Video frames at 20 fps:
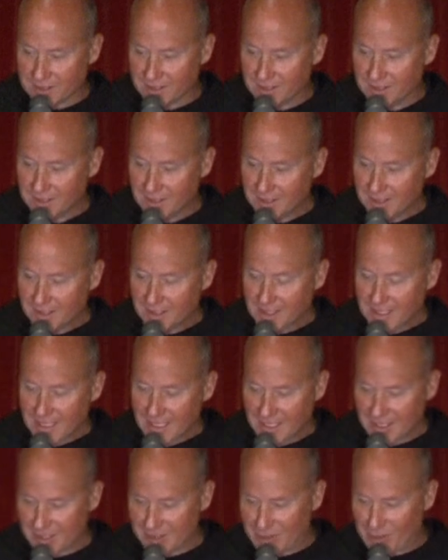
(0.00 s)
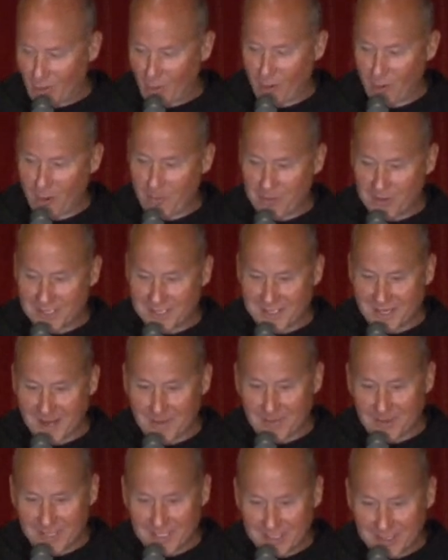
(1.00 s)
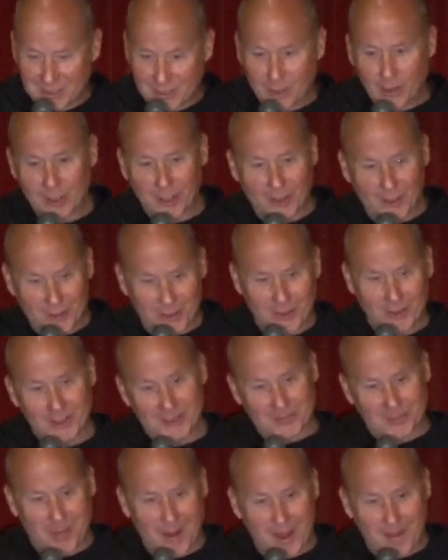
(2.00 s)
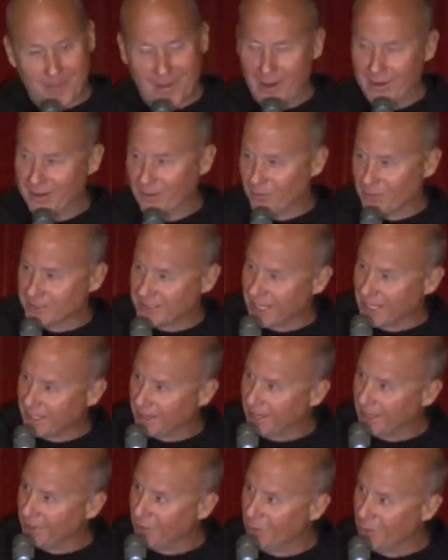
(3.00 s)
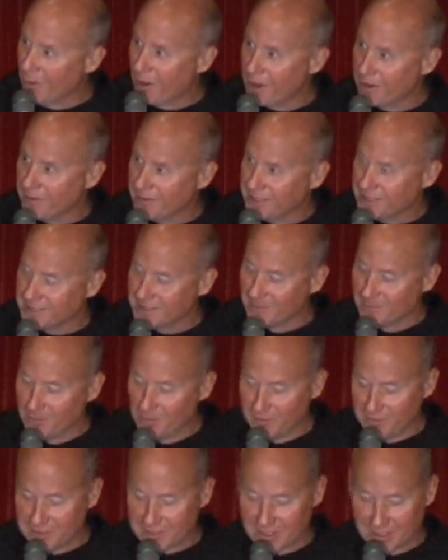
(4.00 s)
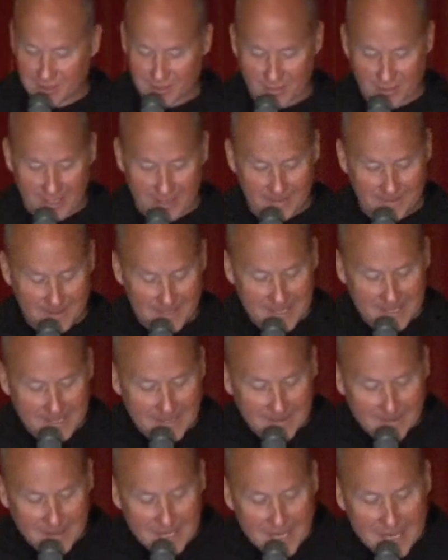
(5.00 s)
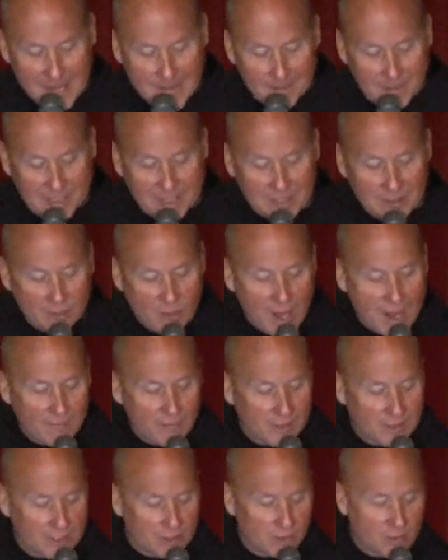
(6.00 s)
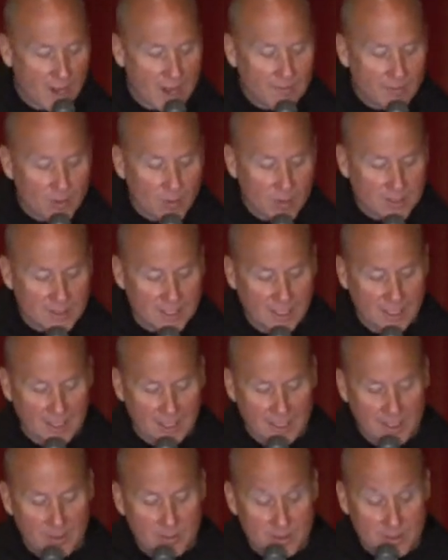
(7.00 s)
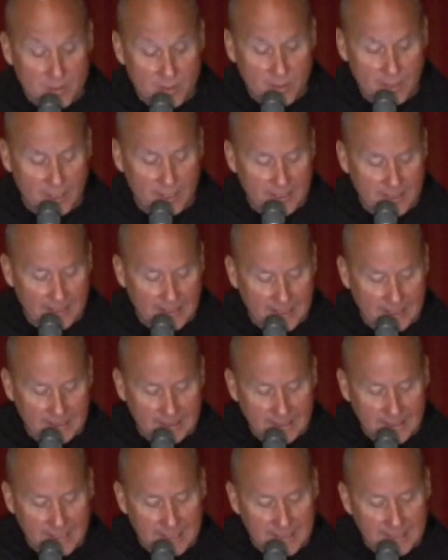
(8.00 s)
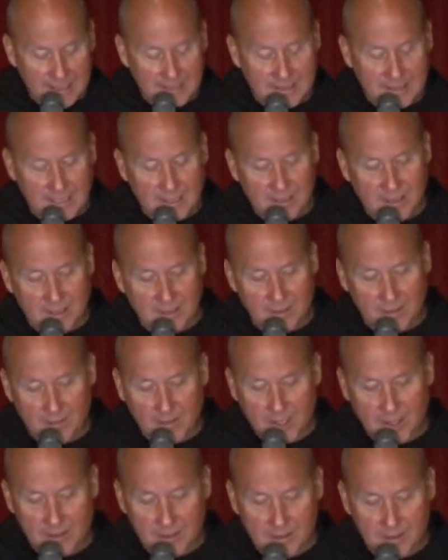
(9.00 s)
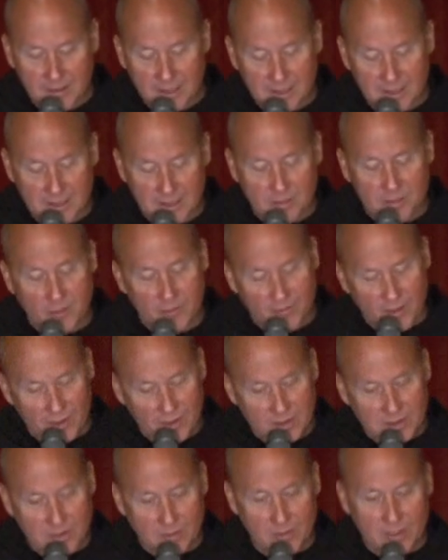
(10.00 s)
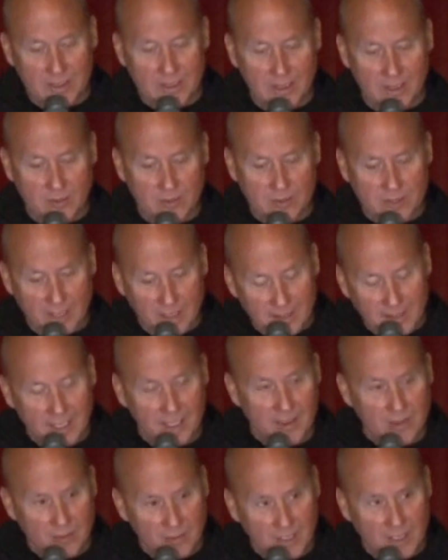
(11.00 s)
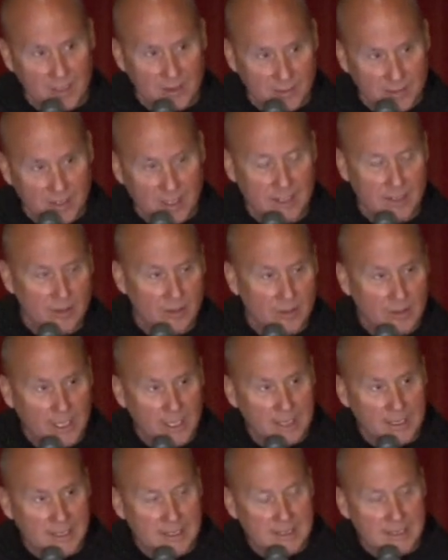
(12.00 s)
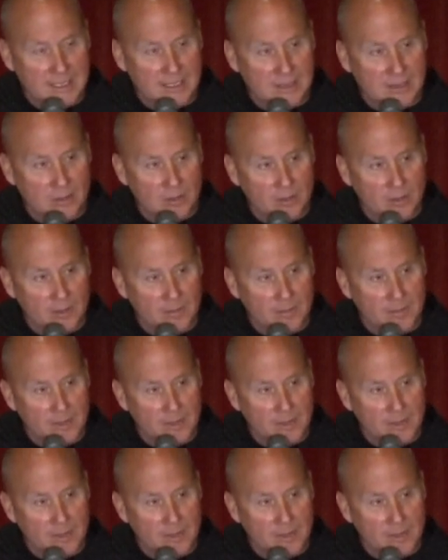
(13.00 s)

and and the door opens up, and these two little girls pop out, and everyone's like, like, who are they? Some movie stars, right? But the driver, the driver was a, he was Greek, uh, and he said to the my nieces were very sweet, and they were saying thank you, thank you, thank you. And he said to her,